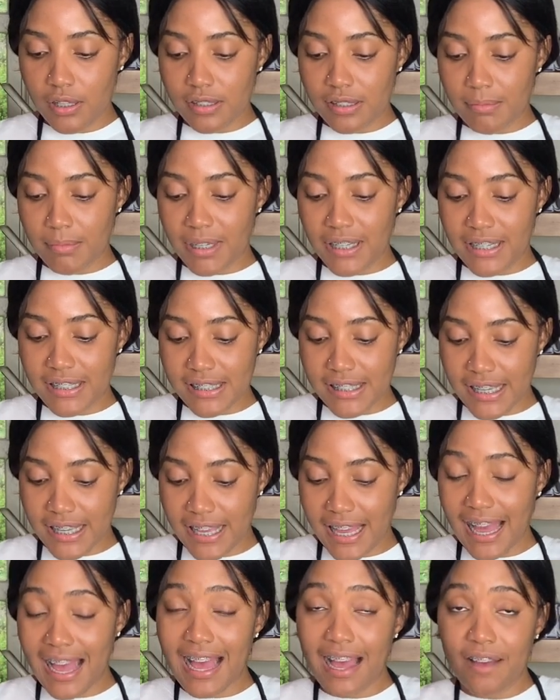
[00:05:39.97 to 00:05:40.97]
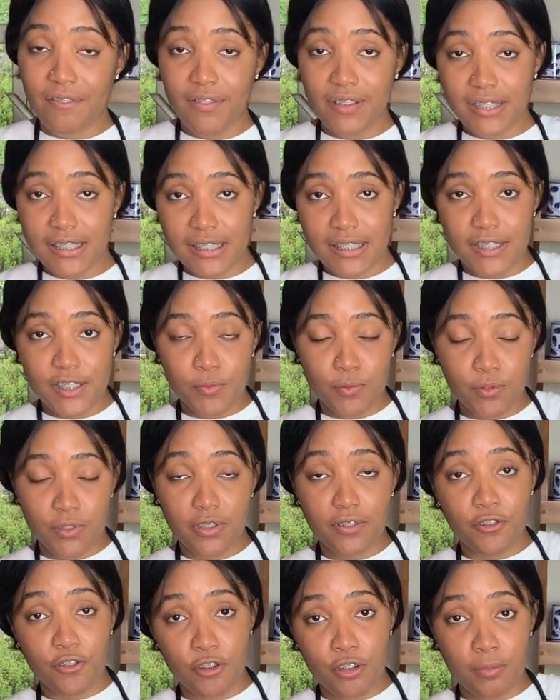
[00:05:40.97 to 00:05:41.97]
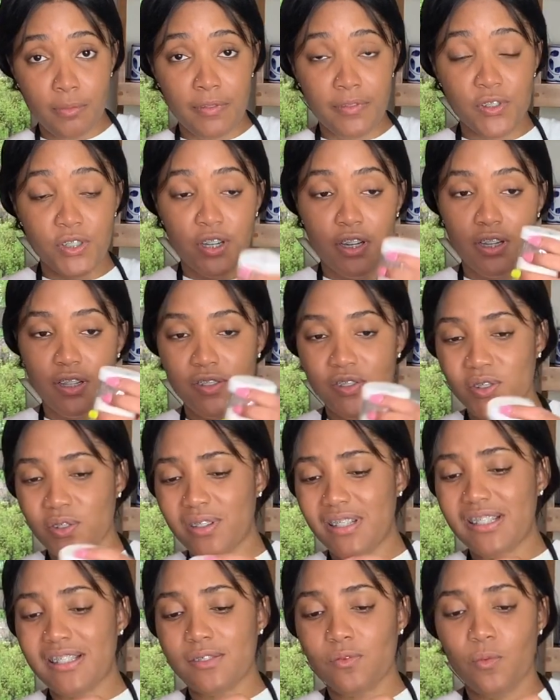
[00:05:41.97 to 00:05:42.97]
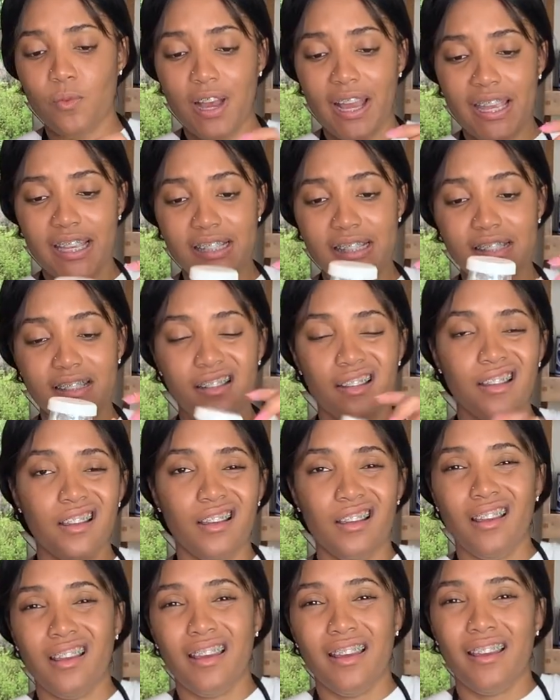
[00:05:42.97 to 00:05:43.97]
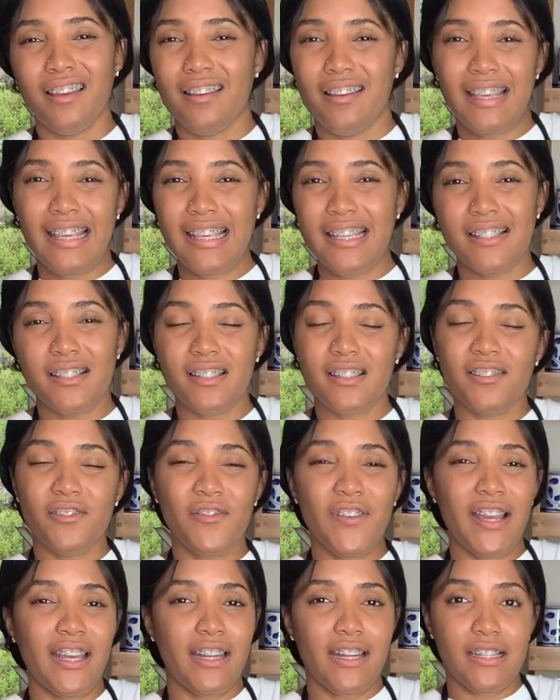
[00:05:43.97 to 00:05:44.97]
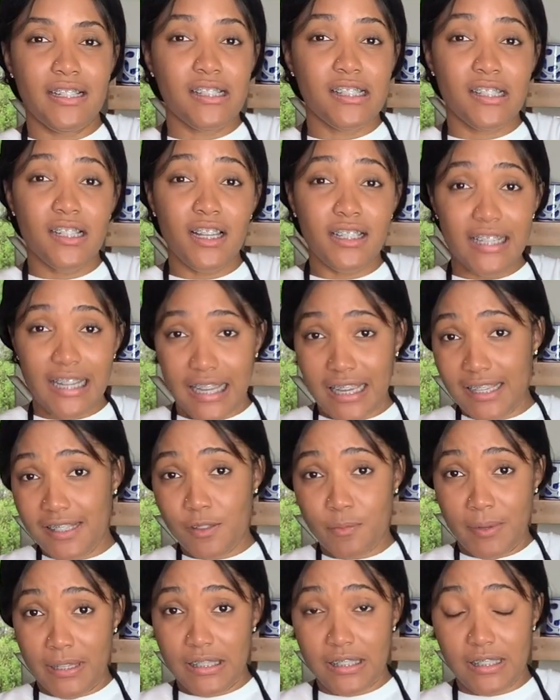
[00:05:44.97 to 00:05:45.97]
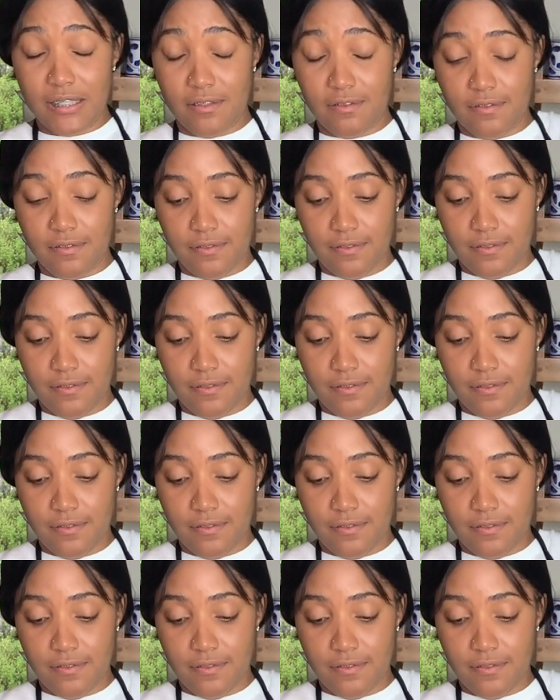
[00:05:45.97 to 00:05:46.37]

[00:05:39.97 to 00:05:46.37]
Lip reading: I'm gonna take half a teaspoon of cream of tartar. So it's white, easy to find, and it's not expensive.